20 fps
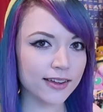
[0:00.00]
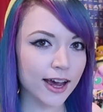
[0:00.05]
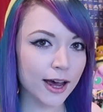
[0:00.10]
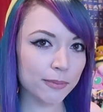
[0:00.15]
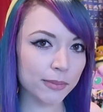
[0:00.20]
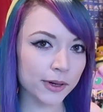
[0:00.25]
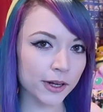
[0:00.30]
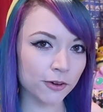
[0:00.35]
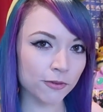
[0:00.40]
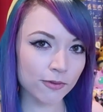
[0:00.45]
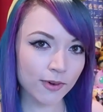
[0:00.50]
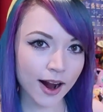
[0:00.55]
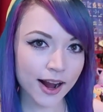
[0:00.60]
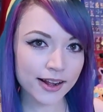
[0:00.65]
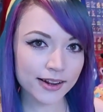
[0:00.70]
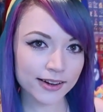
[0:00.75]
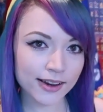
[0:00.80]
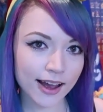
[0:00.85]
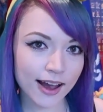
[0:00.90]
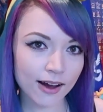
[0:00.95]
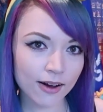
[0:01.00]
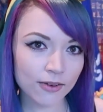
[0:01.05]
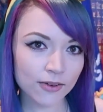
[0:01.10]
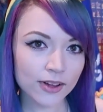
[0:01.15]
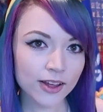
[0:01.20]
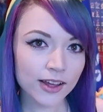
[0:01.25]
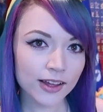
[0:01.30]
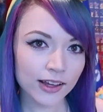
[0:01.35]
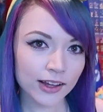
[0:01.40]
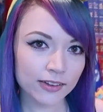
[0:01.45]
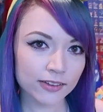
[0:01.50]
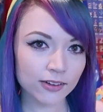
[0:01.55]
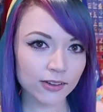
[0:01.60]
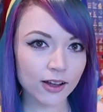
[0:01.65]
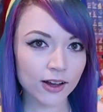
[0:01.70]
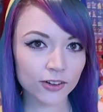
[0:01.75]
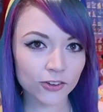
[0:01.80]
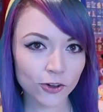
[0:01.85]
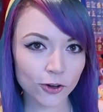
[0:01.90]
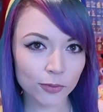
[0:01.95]
happening right now until
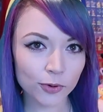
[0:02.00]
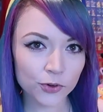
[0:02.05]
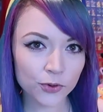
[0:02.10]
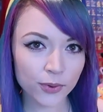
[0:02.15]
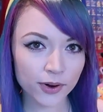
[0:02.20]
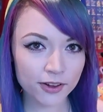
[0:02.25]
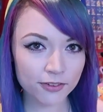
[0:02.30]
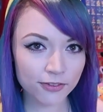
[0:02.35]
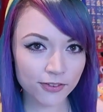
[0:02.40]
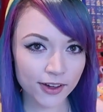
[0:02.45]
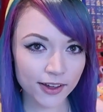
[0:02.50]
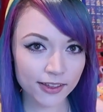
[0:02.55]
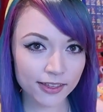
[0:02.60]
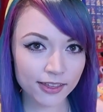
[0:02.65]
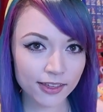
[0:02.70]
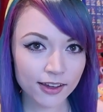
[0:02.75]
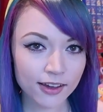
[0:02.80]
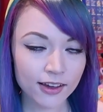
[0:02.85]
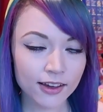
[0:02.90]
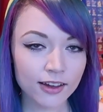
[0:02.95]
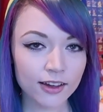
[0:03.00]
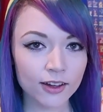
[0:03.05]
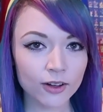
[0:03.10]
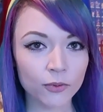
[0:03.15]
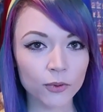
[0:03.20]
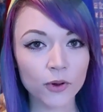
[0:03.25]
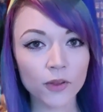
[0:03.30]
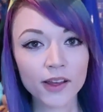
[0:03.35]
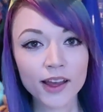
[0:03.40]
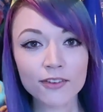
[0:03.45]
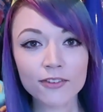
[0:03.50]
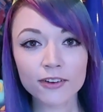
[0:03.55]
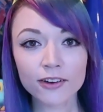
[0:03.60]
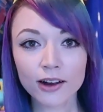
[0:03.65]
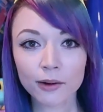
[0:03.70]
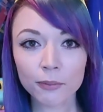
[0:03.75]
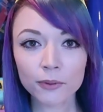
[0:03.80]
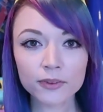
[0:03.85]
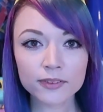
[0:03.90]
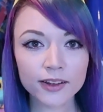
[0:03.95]
October 25th. We only have a
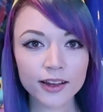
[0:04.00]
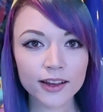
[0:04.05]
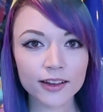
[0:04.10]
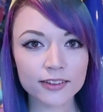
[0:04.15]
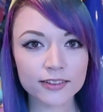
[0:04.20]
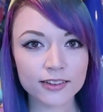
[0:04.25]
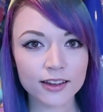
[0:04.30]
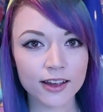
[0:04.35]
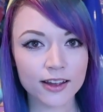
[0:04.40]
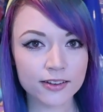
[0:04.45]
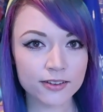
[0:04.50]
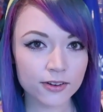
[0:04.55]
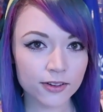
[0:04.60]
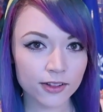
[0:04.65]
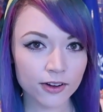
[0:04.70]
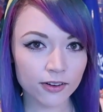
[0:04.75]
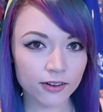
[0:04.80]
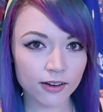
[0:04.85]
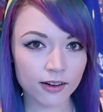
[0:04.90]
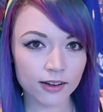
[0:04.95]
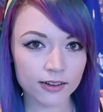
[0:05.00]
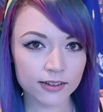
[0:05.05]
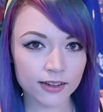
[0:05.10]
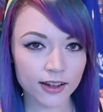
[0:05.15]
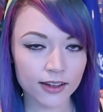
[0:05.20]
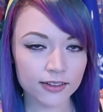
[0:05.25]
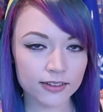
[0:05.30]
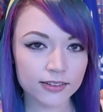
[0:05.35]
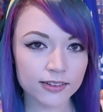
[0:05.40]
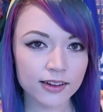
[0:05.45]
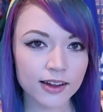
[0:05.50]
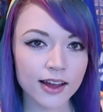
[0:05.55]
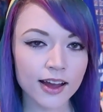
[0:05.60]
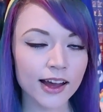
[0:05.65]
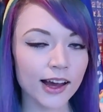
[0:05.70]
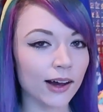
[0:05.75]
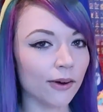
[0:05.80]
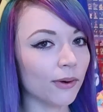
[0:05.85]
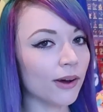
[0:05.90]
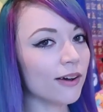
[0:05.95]
couple days to enter their contest.
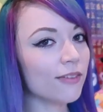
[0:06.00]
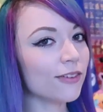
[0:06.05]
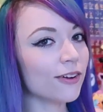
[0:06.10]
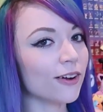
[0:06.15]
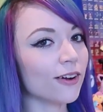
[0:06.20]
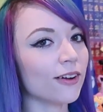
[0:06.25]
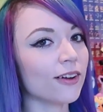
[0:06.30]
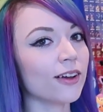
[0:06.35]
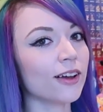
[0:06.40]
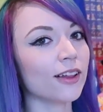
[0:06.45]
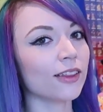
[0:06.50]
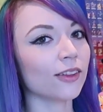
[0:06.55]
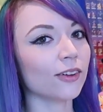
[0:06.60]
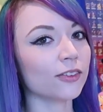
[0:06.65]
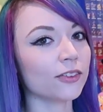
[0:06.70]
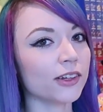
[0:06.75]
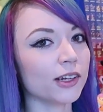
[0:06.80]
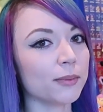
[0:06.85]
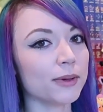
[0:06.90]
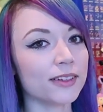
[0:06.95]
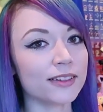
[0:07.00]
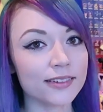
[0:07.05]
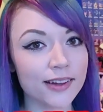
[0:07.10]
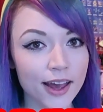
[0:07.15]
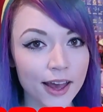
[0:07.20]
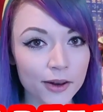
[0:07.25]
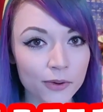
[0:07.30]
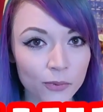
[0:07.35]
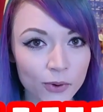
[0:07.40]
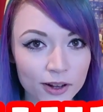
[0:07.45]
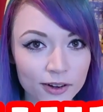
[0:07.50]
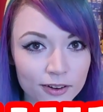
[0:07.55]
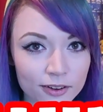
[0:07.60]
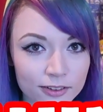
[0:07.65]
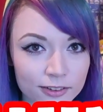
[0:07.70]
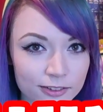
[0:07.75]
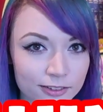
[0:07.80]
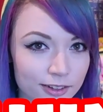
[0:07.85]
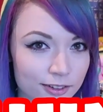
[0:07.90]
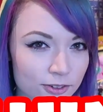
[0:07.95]
However, there's going to be 10
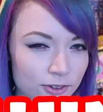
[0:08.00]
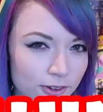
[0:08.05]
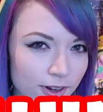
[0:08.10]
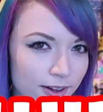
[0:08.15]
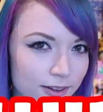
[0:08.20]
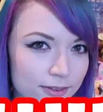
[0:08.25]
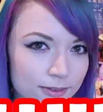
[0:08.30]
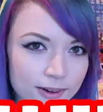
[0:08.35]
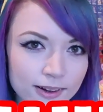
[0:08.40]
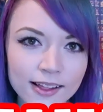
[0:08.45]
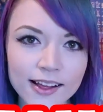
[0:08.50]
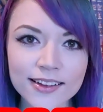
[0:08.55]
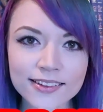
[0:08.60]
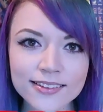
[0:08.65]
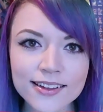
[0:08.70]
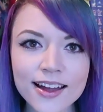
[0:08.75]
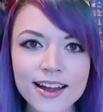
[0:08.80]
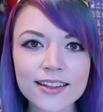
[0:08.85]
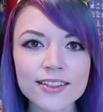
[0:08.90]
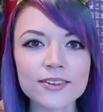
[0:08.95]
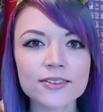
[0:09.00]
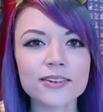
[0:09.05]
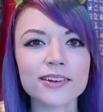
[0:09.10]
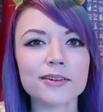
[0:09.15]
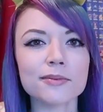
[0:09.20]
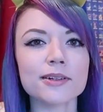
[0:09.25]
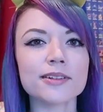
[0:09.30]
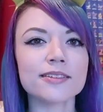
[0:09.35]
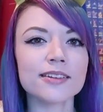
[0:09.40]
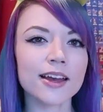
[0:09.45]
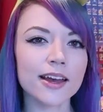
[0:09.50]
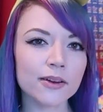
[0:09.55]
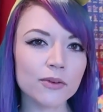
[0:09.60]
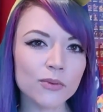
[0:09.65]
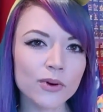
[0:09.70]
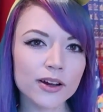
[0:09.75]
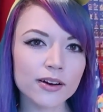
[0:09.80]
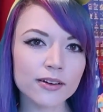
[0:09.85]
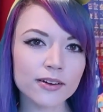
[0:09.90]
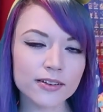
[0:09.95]
winners. Did you guys realize that? There's going to be
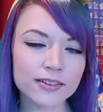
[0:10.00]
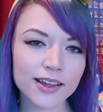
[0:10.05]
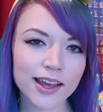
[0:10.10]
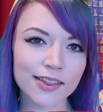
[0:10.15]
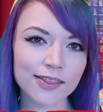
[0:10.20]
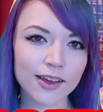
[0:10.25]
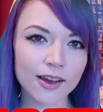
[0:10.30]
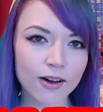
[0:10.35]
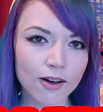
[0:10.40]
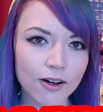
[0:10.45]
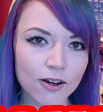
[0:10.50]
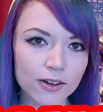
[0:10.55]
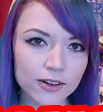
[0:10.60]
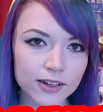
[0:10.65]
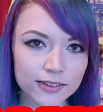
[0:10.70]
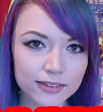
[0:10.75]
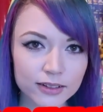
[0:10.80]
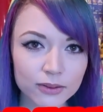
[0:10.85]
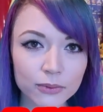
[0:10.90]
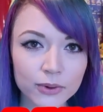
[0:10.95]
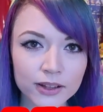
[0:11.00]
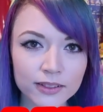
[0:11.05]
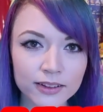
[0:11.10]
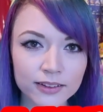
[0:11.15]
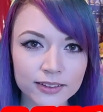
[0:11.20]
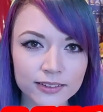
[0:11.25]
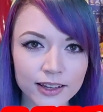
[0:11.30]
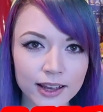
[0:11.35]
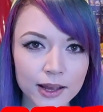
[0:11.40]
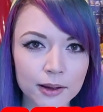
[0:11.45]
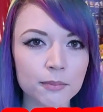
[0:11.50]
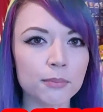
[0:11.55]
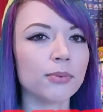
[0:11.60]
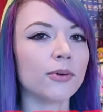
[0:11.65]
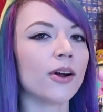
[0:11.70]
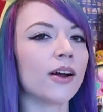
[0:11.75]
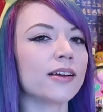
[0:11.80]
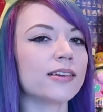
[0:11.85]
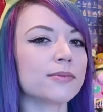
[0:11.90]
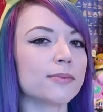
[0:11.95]
10 winners and they all get to win the same
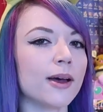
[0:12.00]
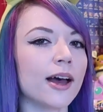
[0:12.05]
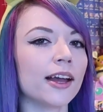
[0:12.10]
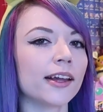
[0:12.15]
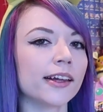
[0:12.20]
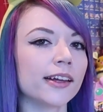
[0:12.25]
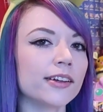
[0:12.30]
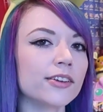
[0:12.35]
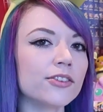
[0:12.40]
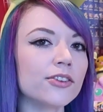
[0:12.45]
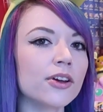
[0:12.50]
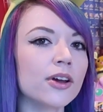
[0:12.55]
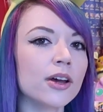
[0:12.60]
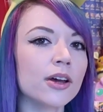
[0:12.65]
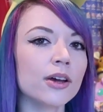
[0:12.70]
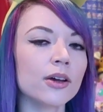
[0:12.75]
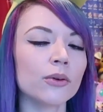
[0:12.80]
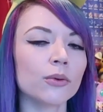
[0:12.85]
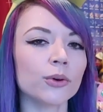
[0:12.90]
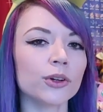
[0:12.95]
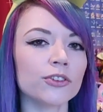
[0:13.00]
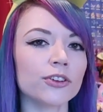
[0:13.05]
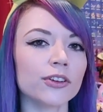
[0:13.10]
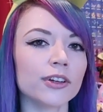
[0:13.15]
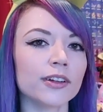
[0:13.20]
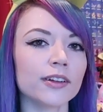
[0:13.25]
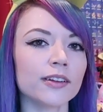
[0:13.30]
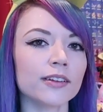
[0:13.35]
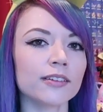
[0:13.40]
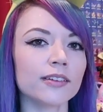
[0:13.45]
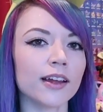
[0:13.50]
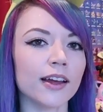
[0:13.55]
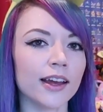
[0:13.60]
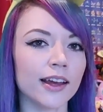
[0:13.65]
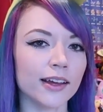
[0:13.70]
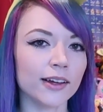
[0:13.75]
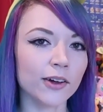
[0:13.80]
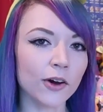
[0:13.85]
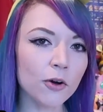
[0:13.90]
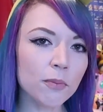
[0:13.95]
prize package, which is
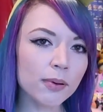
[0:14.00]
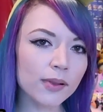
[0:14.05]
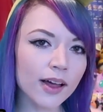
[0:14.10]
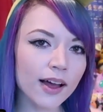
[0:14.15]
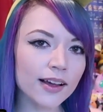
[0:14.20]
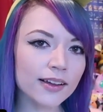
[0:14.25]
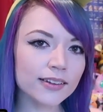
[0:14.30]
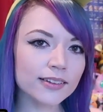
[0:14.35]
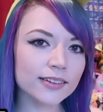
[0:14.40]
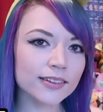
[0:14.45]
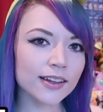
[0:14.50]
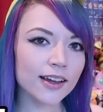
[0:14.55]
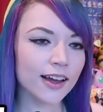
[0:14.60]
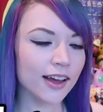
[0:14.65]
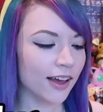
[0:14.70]
a Go Plus,